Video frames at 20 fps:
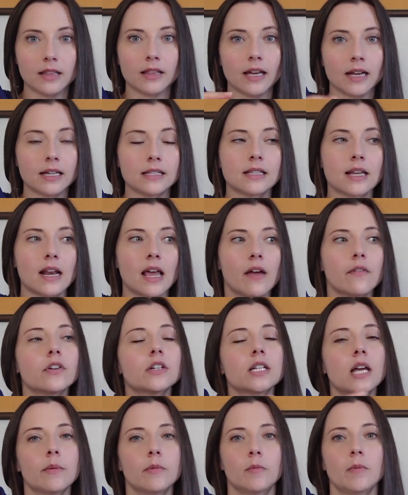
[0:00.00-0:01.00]
Like I said, every
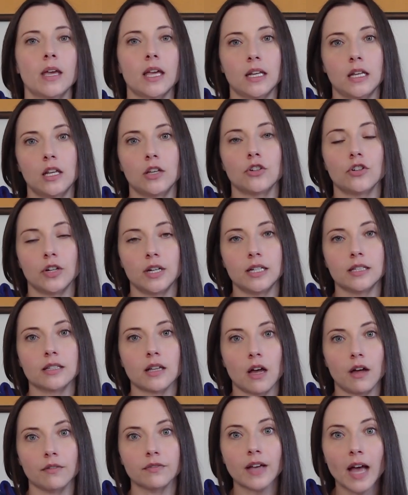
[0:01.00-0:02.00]
time you make an increase
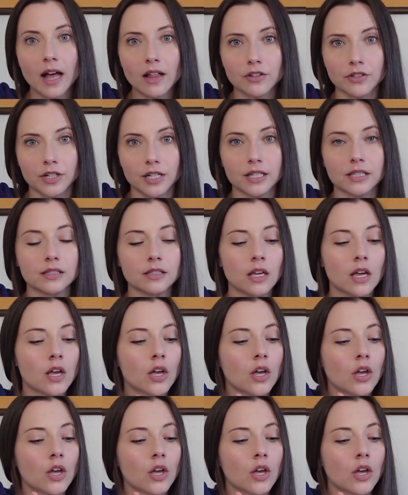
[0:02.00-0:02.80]
of calories,